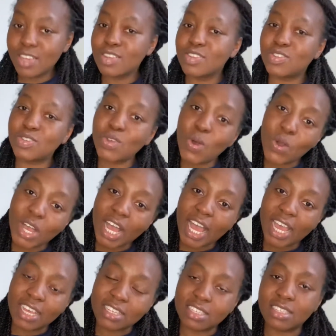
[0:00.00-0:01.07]
So
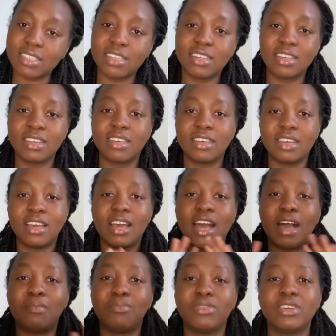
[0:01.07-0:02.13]
guys,
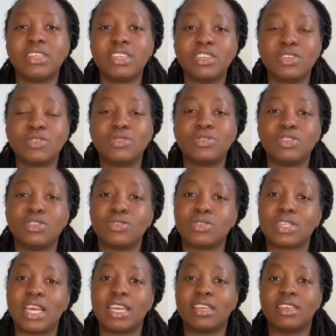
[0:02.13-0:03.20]
I'm bringing you good news.
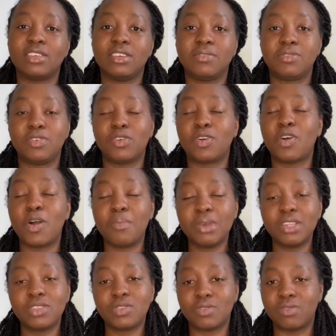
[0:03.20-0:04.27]
Like, if you're
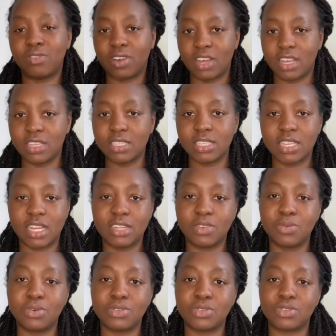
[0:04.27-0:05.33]
coming to France and you
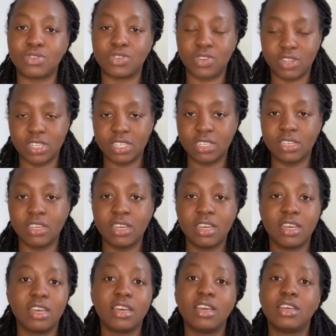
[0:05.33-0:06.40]
want to study,
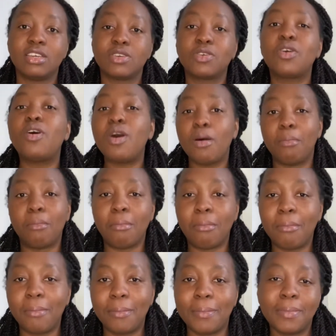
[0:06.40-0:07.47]
come.
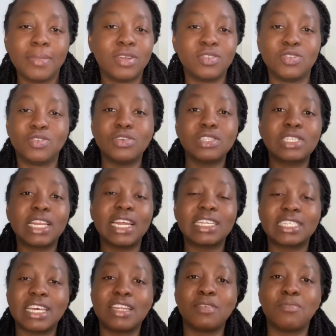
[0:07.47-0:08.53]
Don't
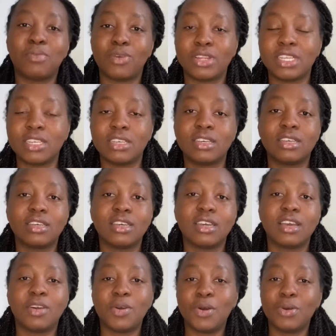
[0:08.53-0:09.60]
let anybody
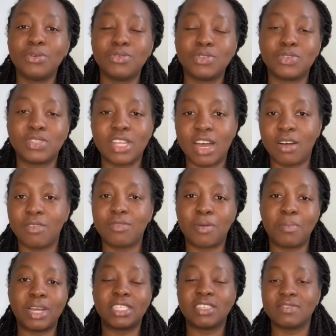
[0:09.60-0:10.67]
hold you down
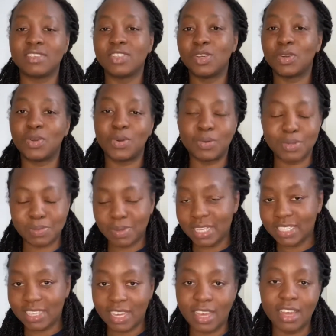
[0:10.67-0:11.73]
from achieving your goals, my
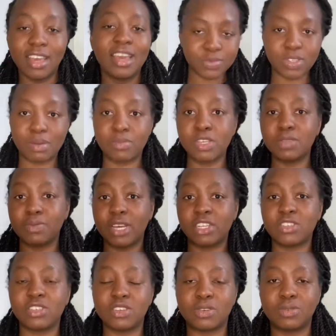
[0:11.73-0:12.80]
dear. So I'm going to be
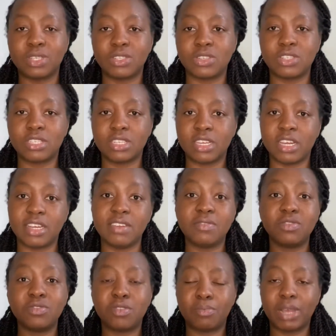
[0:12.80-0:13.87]
answering your questions here.
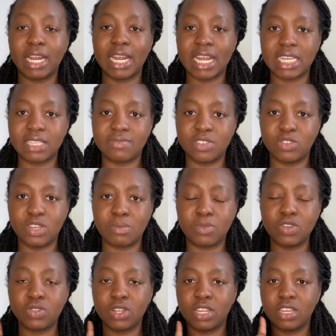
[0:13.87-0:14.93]
Even from my last video, I'm
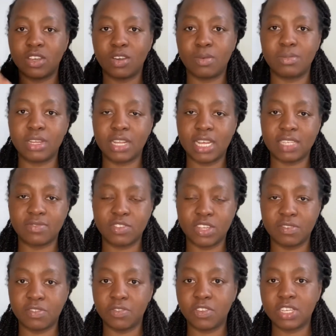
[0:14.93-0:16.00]
going to link up the last video.
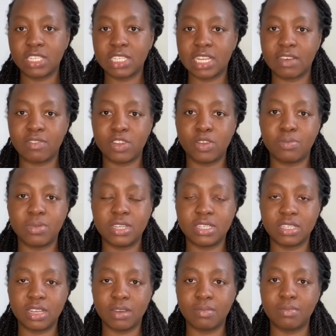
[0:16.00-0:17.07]
If you've not seen that video,
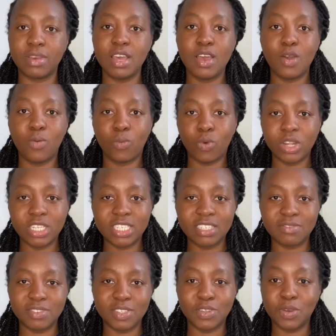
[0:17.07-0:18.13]
please watch the
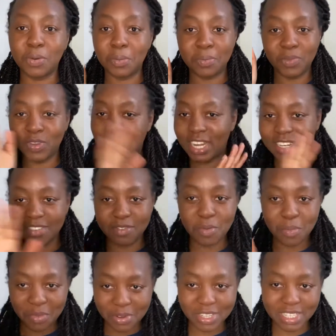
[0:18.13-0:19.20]
video. You can
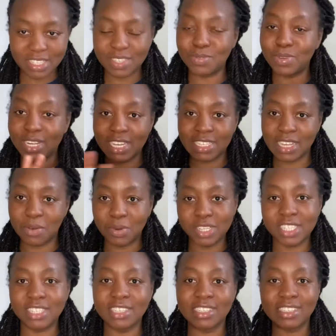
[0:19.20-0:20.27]
even pause this one as you're
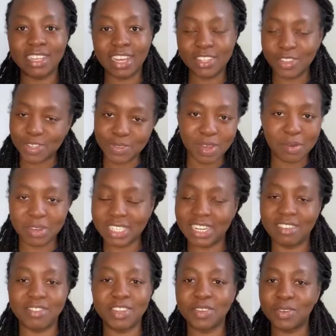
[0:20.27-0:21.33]
watching it and just go and watch
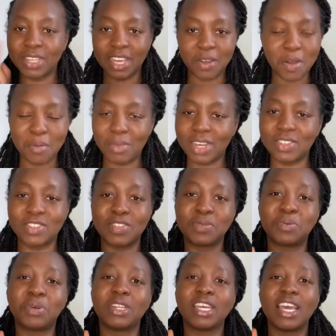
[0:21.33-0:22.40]
that video, then come back to this
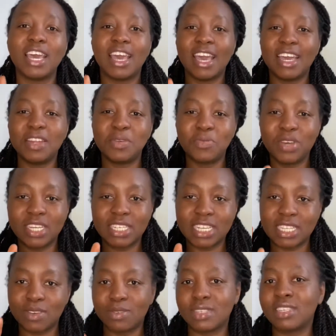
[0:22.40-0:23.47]
one. Anyways,
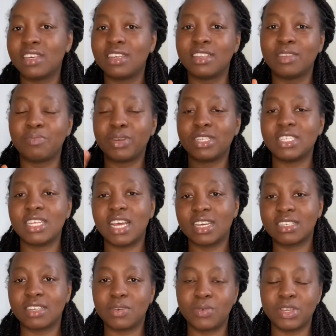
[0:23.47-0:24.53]
as I was saying, the person
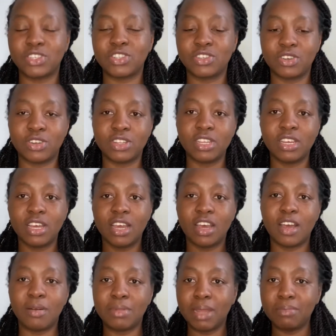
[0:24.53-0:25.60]
asked a question.
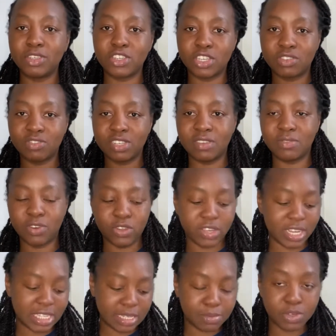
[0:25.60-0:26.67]
Let me just read it for you
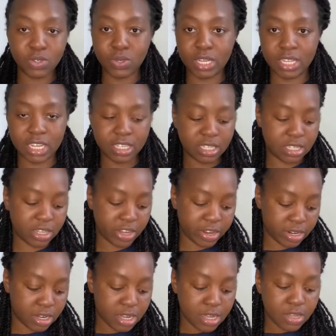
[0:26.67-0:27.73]
guys. I'm going to attach it
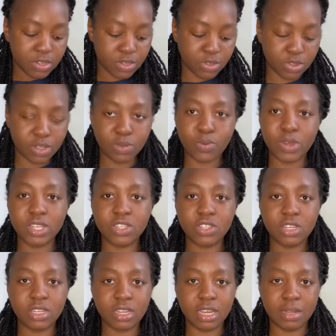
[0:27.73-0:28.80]
here. So the
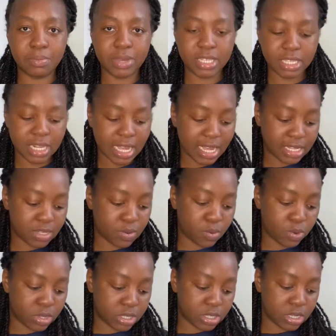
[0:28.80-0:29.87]
question that the person asked
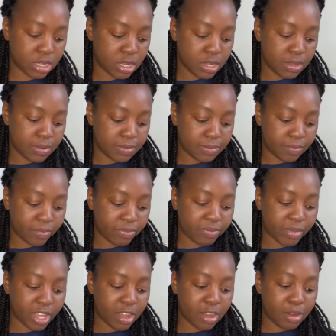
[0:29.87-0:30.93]
was,
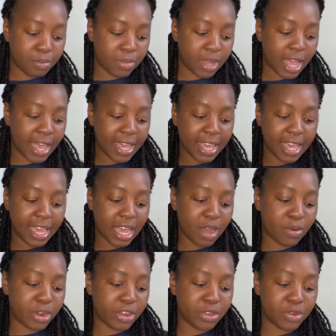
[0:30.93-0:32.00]
hey, how
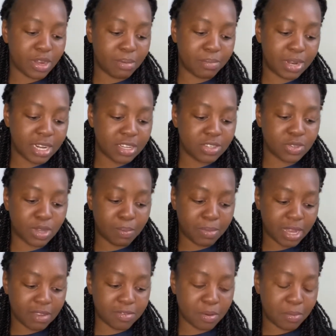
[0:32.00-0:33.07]
are you? I'm planning to
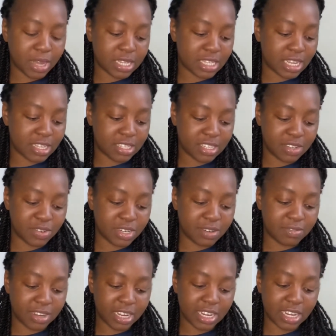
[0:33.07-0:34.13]
apply for master's degree in
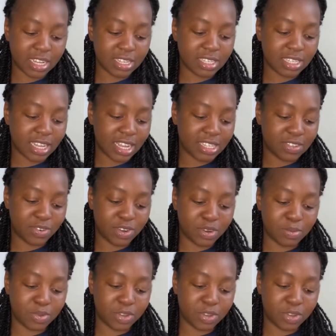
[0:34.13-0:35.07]
finance at Grenoble